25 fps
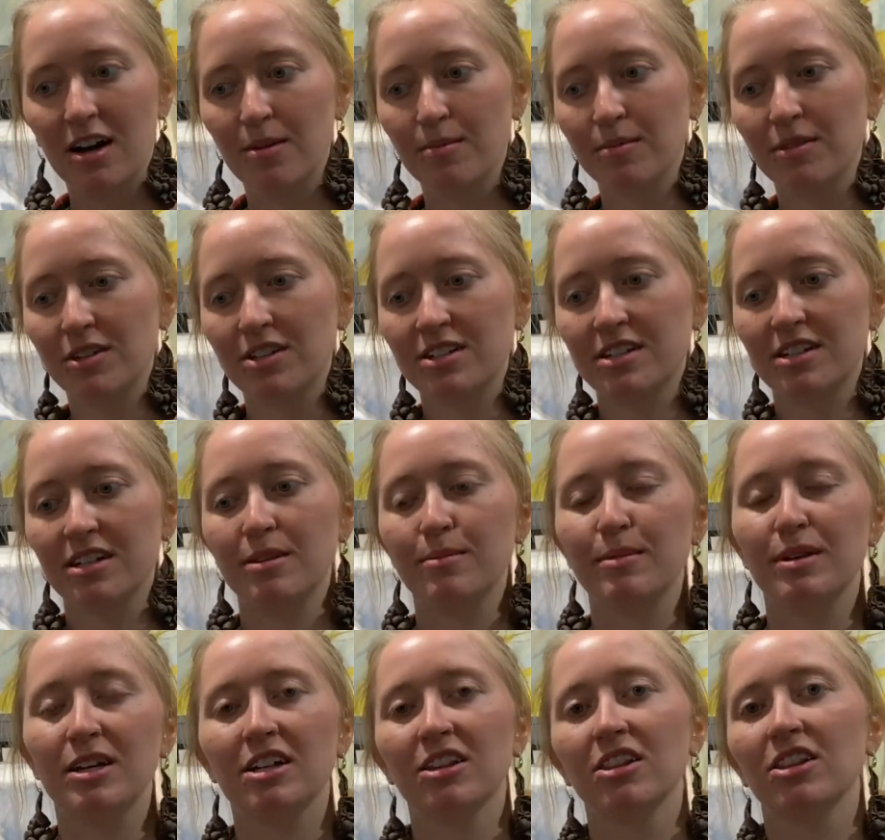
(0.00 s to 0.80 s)
There's going to
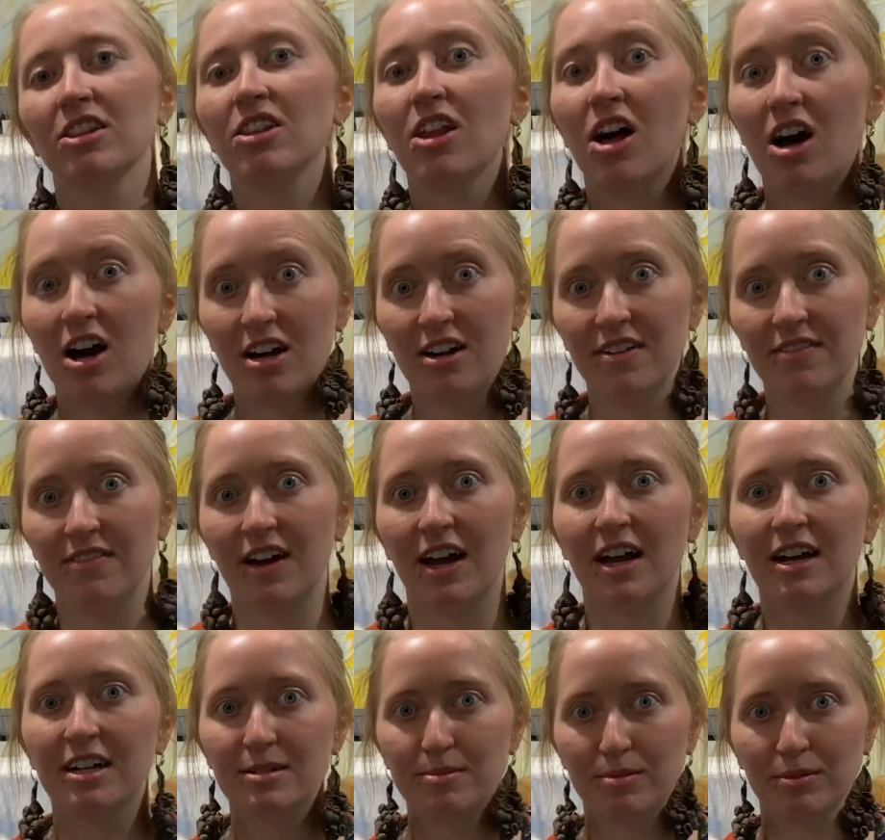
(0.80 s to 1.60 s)
be a lot of
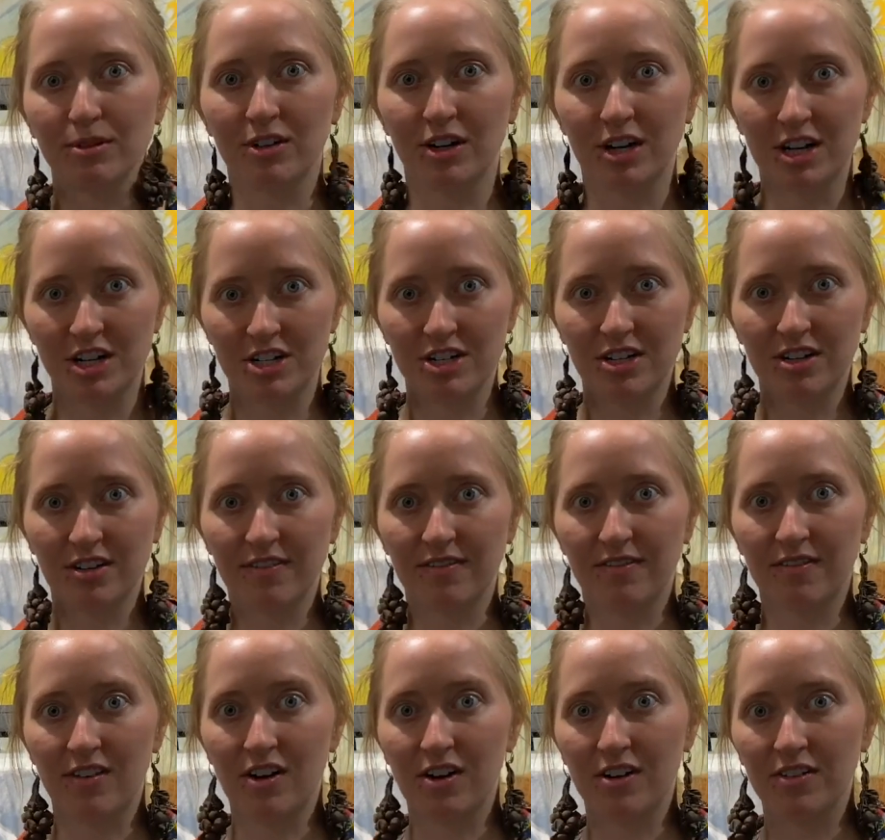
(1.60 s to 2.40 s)
exploration
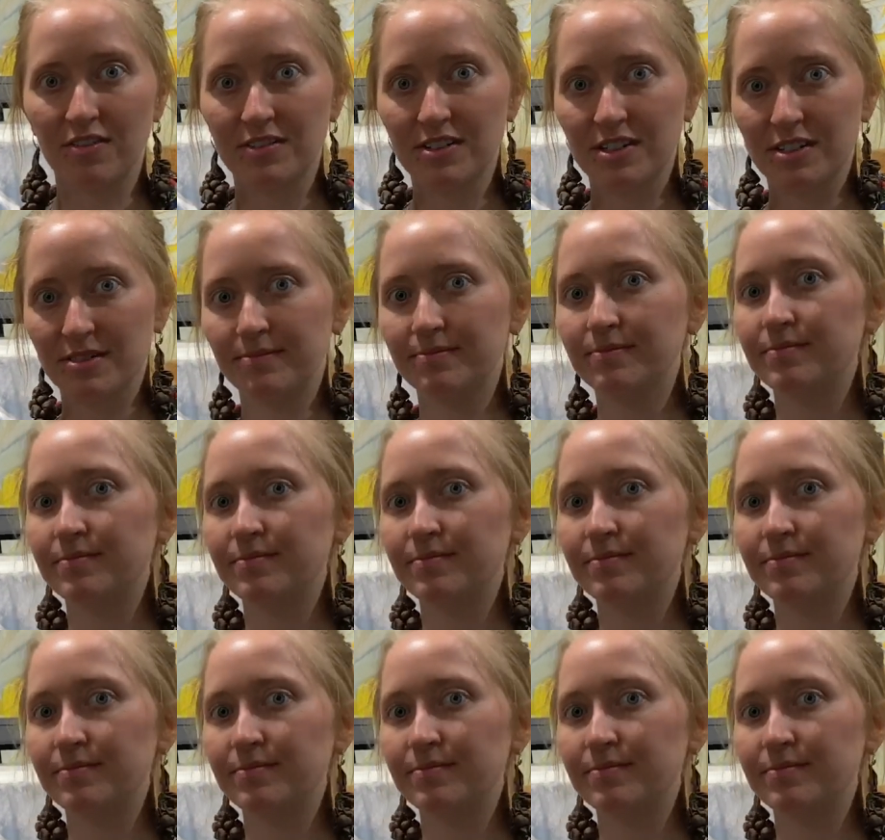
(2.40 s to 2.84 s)
involved.